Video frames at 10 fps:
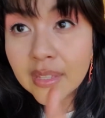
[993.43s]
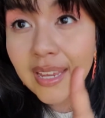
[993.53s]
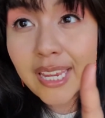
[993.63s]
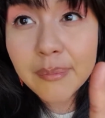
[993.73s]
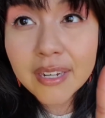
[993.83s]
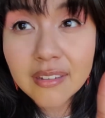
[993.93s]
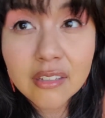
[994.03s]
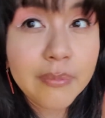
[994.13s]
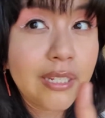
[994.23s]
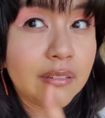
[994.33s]
I am getting a
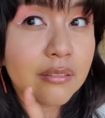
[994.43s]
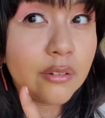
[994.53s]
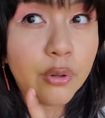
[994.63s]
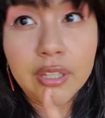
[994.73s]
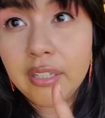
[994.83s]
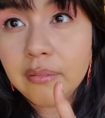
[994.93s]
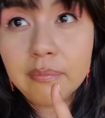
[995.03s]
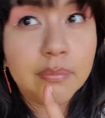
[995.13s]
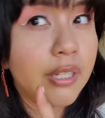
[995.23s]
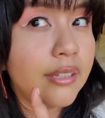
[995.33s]
little bit oily,
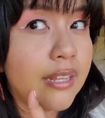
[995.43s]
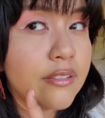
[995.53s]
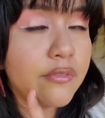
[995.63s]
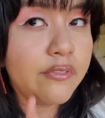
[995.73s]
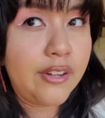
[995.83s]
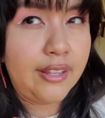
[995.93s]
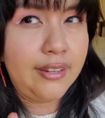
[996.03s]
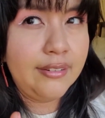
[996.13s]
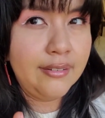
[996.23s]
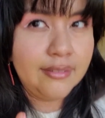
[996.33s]
but that's
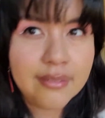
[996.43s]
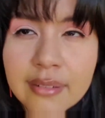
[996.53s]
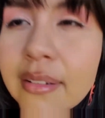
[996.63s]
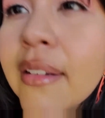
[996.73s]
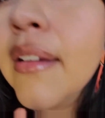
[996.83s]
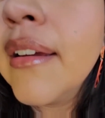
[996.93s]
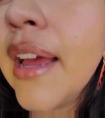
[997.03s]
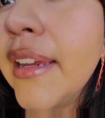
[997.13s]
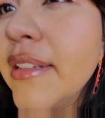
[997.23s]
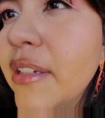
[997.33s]
fine.
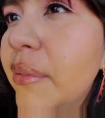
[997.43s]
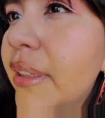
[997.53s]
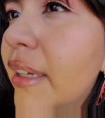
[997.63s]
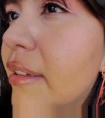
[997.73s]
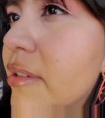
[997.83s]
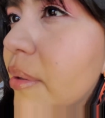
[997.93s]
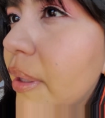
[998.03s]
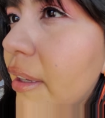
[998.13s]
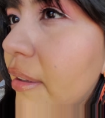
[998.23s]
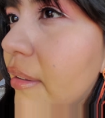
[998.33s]
I can deal with that, it's
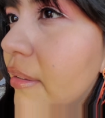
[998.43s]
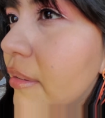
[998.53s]
okay.